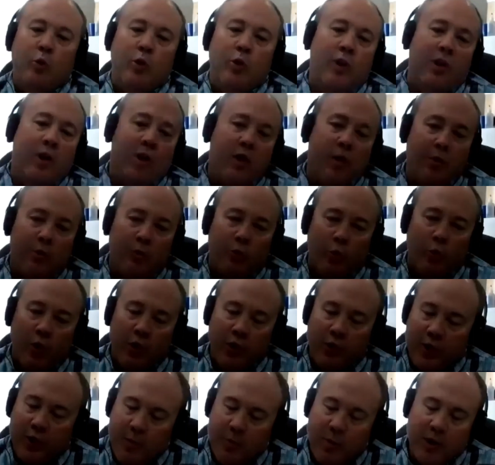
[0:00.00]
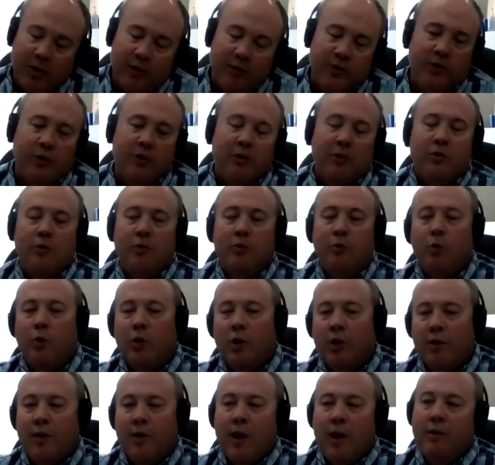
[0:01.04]
What have they been tilled?
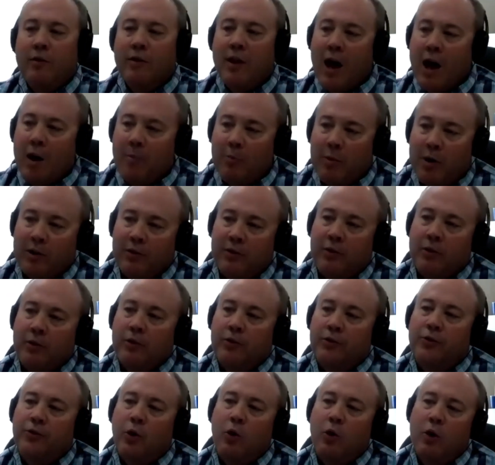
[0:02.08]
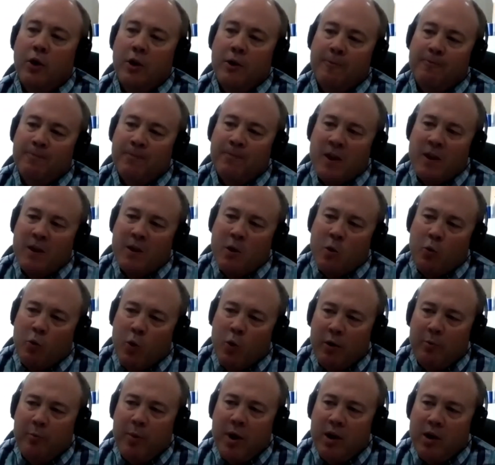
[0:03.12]
What have they not been tilled? So
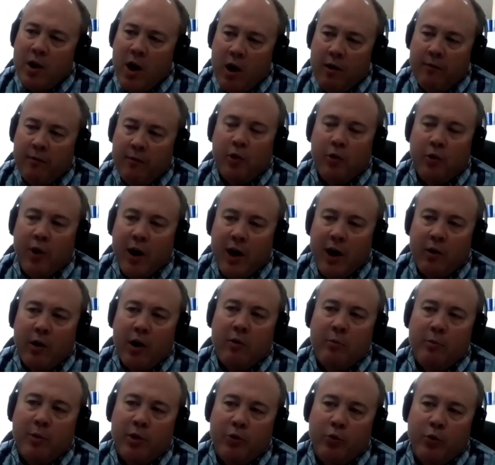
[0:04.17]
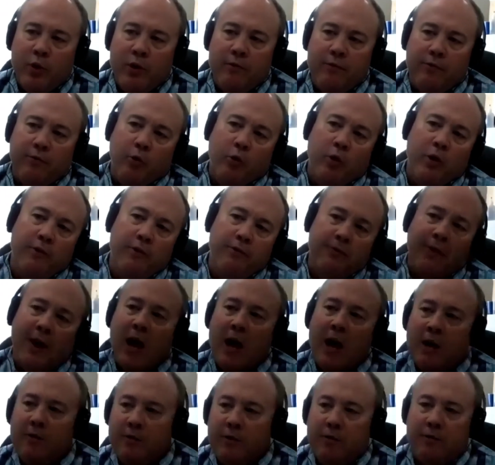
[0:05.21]
we've been hovering right around between
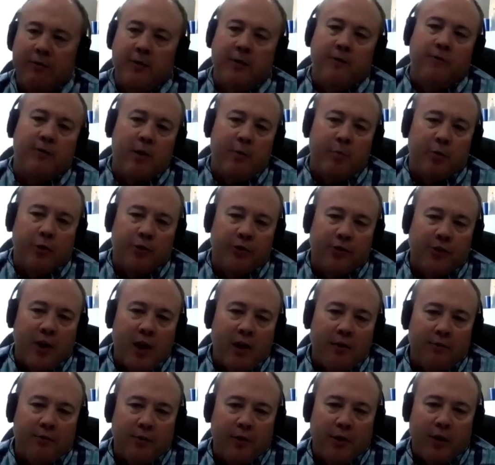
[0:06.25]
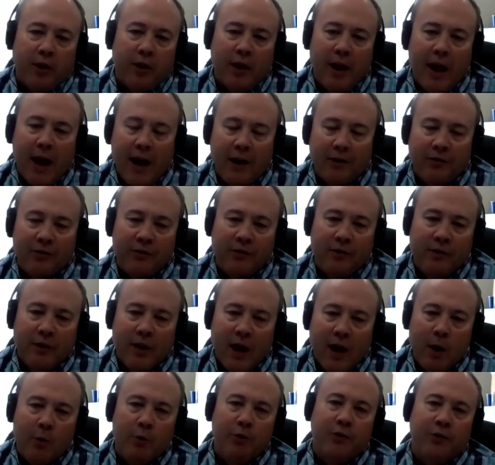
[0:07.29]
45 and 50% for the last,
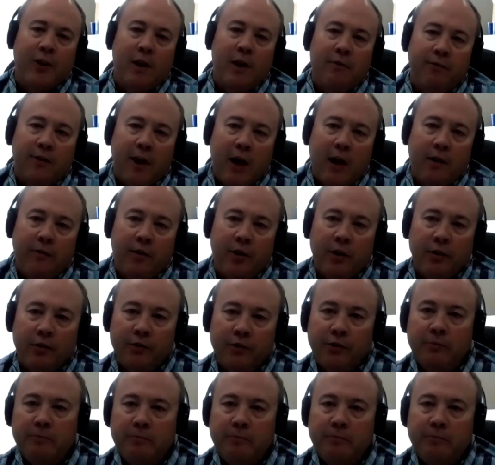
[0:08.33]
I would say, 5 years.